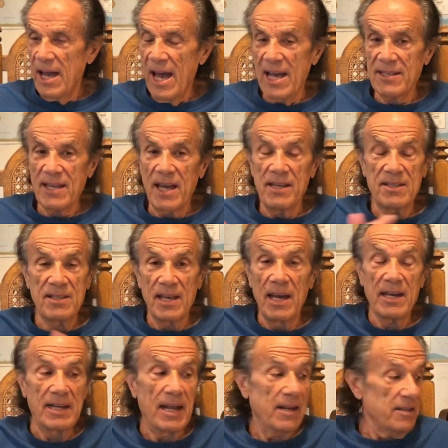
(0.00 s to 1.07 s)
As I
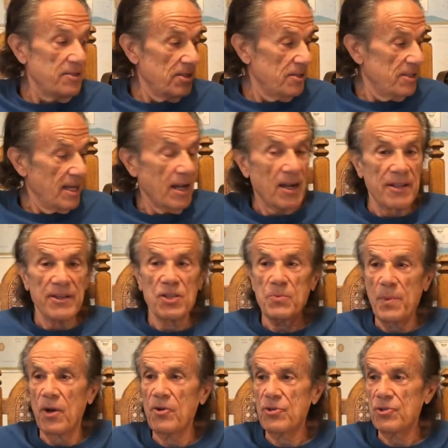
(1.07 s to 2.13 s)
said, and as it said on this
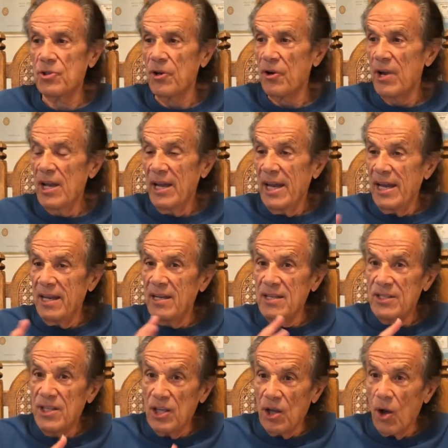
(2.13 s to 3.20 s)
poster, it
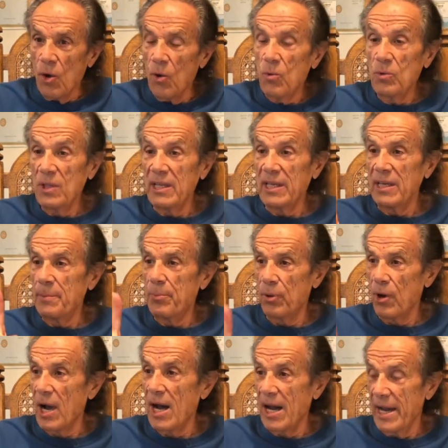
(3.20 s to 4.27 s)
is the only
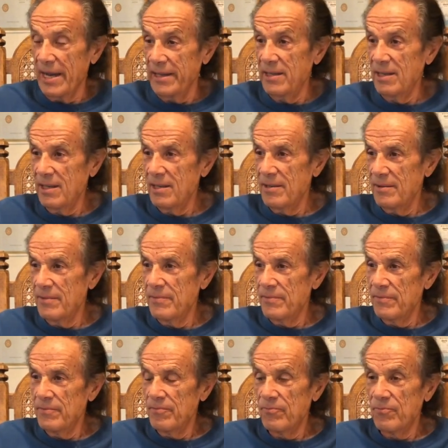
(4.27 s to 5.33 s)
pride,
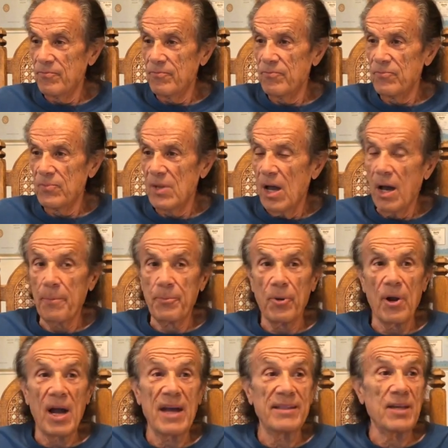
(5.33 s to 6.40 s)
a
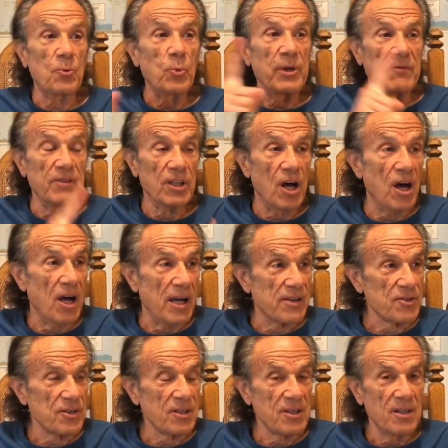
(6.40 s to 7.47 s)
pride that we've
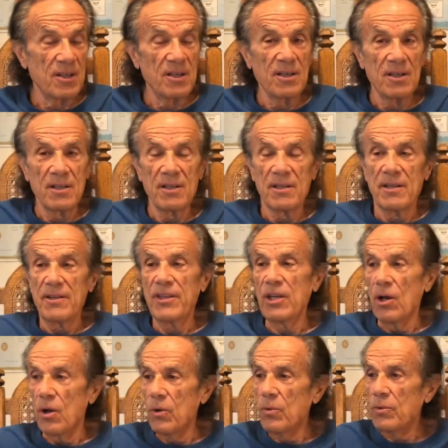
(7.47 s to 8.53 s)
lost,
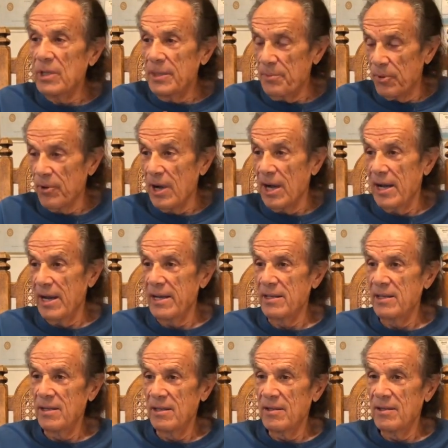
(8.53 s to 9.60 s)
the only
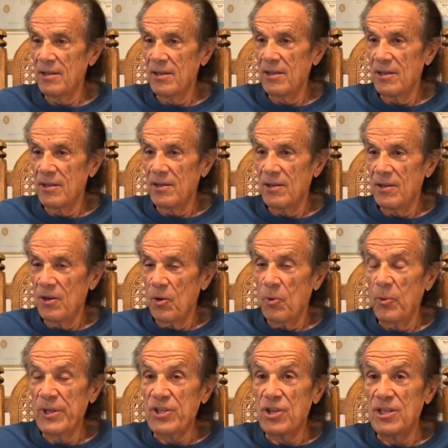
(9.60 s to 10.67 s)
pride
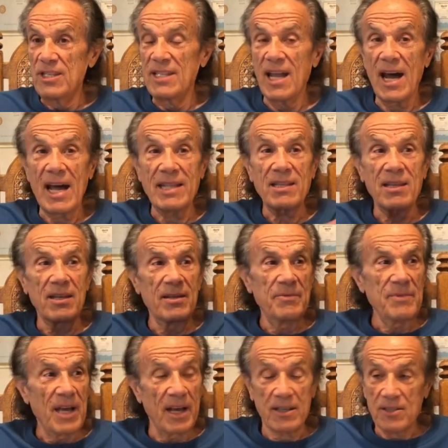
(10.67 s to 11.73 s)
which is not
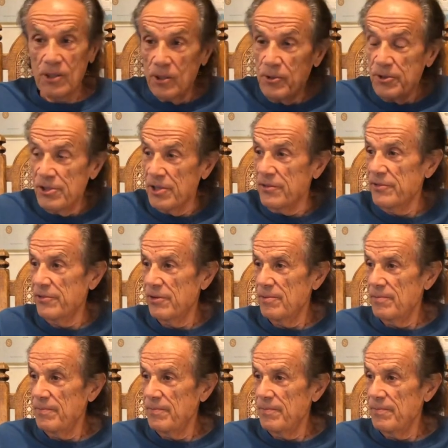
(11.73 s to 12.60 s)
exclusive.